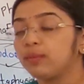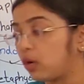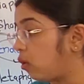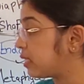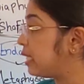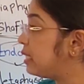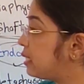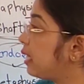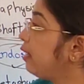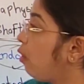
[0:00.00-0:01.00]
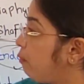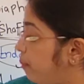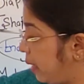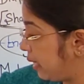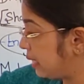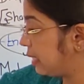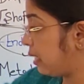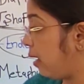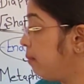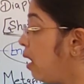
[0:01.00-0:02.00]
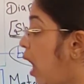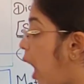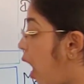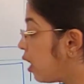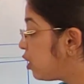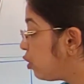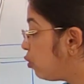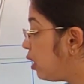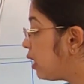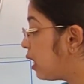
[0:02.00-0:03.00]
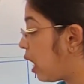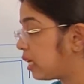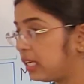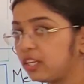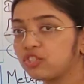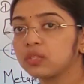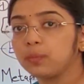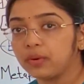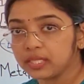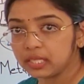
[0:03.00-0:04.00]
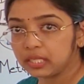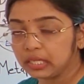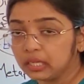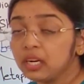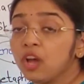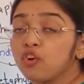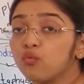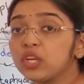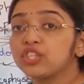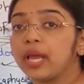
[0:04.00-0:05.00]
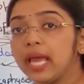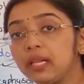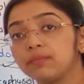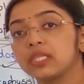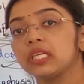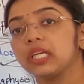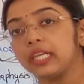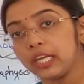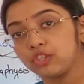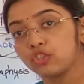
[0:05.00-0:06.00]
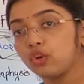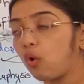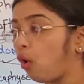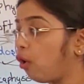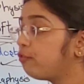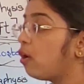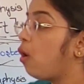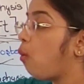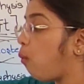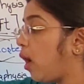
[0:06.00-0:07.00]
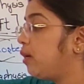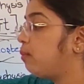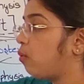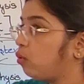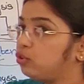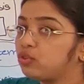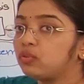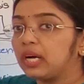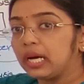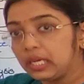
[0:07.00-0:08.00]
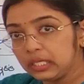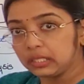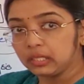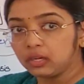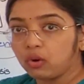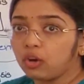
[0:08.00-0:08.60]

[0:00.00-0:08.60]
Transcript: Because instead of peristem, articular cartilage is present there, which helps in connection of one bone to another.